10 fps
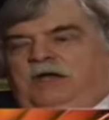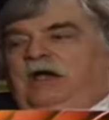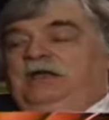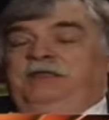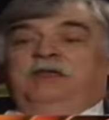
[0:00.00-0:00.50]

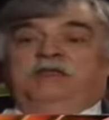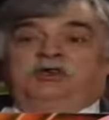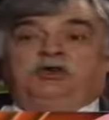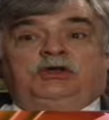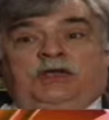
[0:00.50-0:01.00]
I think they
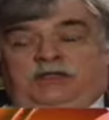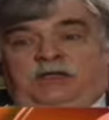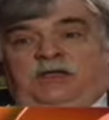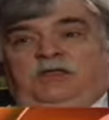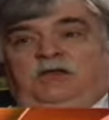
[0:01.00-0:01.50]
should get
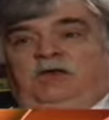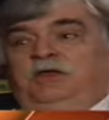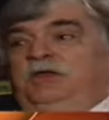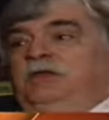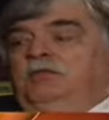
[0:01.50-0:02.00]
together. I
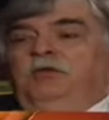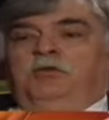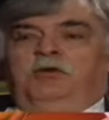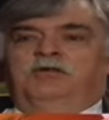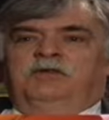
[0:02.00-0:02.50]
think the
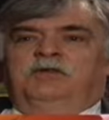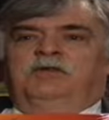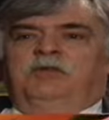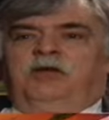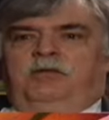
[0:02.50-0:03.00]
proposal of
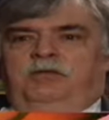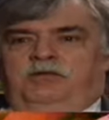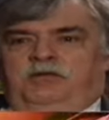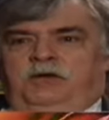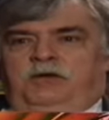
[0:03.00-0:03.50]
the Prime
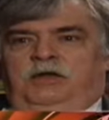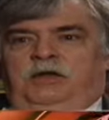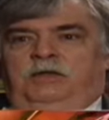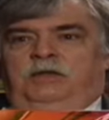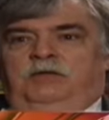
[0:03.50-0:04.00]
Minister
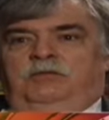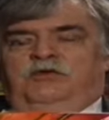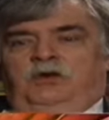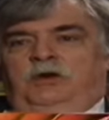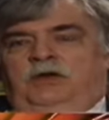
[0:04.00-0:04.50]
and the
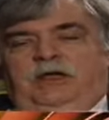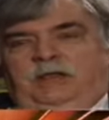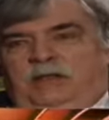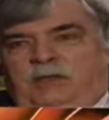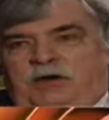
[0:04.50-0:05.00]
majority and,
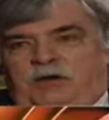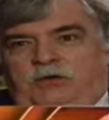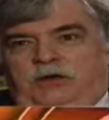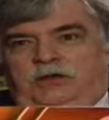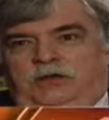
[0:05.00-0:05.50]
and the
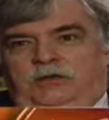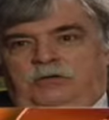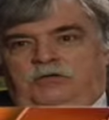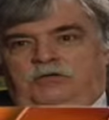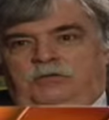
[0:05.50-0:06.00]
minority leader of,